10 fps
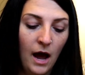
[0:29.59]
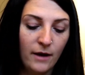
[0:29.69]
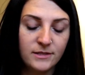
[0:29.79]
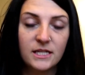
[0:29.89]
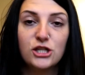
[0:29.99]

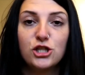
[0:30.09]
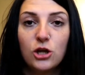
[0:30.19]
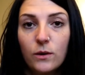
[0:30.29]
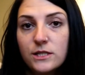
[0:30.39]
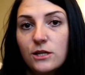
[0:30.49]
I was going to
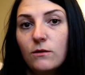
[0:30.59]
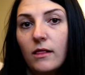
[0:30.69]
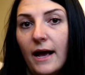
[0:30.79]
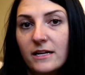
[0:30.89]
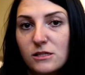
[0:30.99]
show it to you
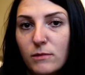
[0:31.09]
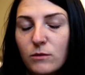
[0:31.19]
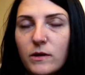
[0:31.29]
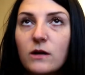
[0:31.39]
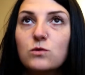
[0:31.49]
last
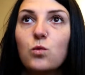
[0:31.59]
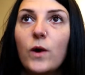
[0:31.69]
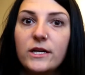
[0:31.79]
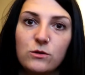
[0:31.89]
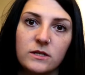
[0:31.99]
month, but I was
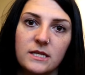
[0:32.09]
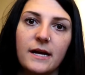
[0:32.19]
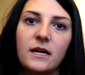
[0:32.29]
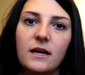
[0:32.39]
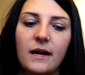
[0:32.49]
way too
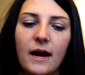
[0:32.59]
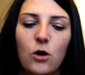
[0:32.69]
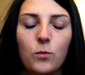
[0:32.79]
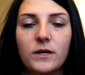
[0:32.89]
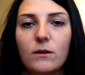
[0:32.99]
excited and I
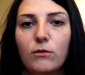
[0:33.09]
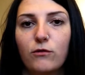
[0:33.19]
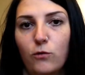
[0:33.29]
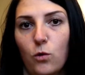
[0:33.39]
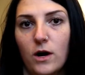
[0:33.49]
opened it
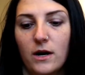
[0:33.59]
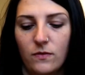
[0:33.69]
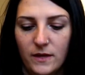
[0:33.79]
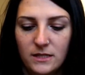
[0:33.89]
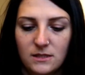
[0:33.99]
before.
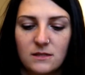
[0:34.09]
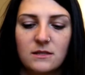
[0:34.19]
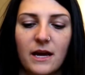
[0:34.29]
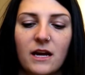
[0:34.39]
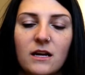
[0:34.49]
This
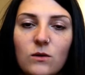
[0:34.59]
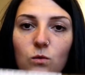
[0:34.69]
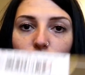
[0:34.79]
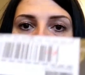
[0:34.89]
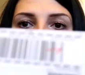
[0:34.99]
is like
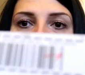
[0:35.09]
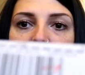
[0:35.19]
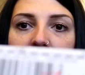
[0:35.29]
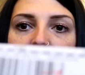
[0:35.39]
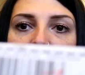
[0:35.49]

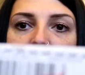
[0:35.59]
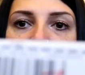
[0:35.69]
way